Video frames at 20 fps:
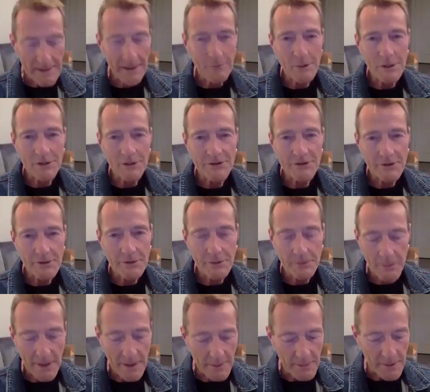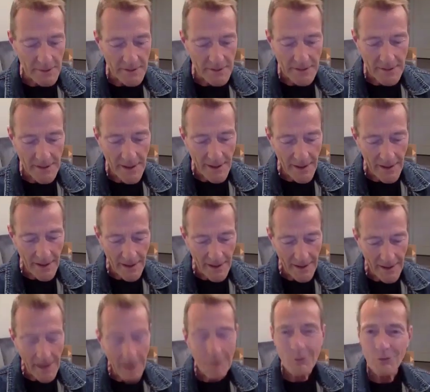that one too, Barbara, that
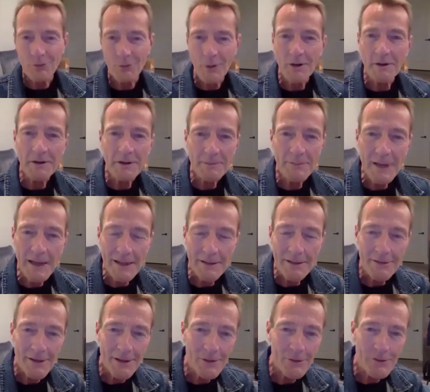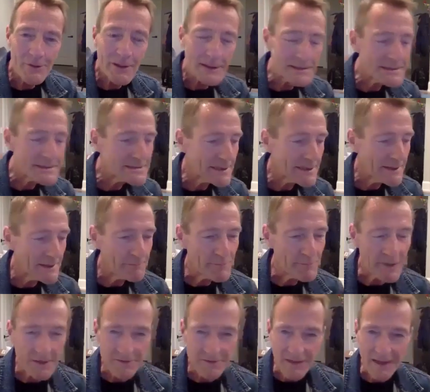I was worried about it though, that
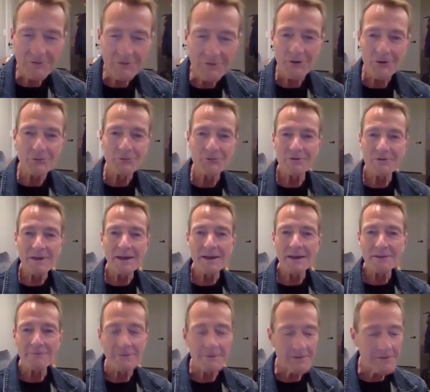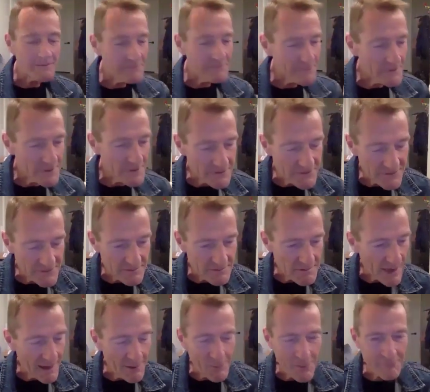because as you say, for the first
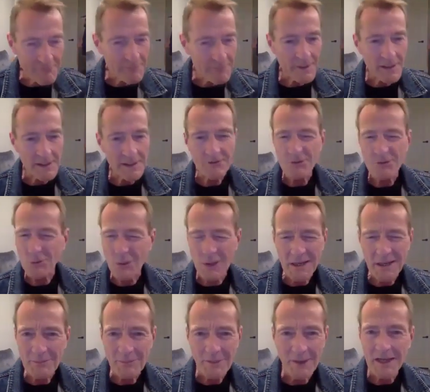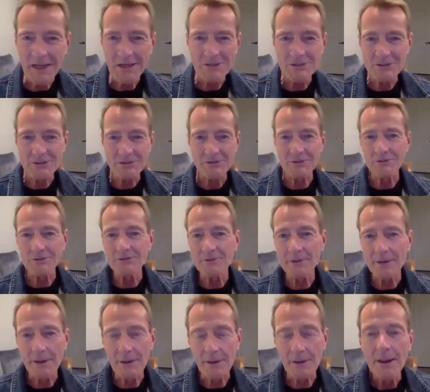however many 20 pages or
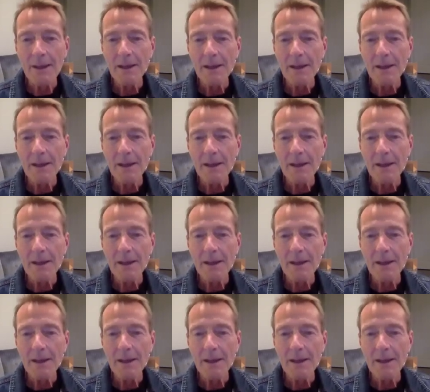so,